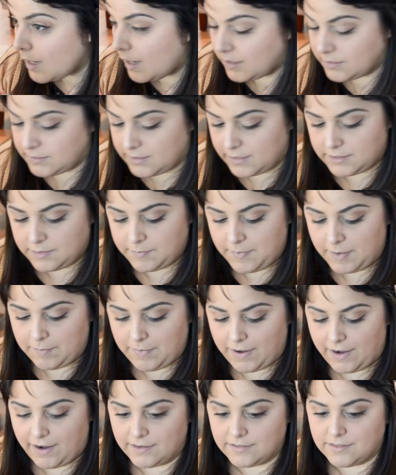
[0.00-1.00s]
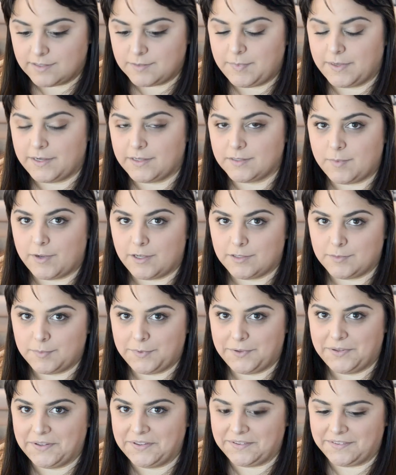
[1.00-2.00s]
I just like to make my eyes as big as
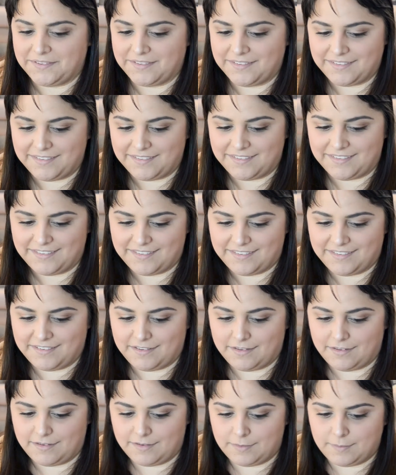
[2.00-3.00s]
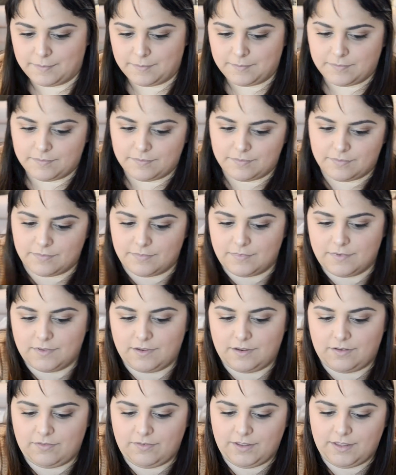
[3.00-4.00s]
possible.
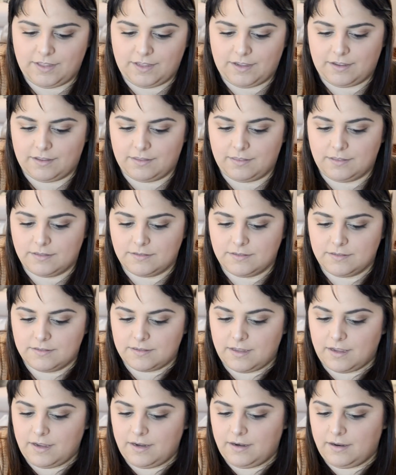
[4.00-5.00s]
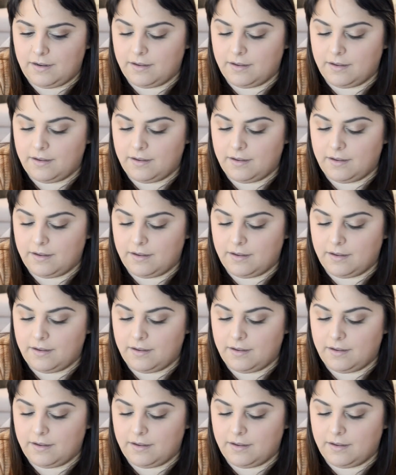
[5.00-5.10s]
I feel like this is kind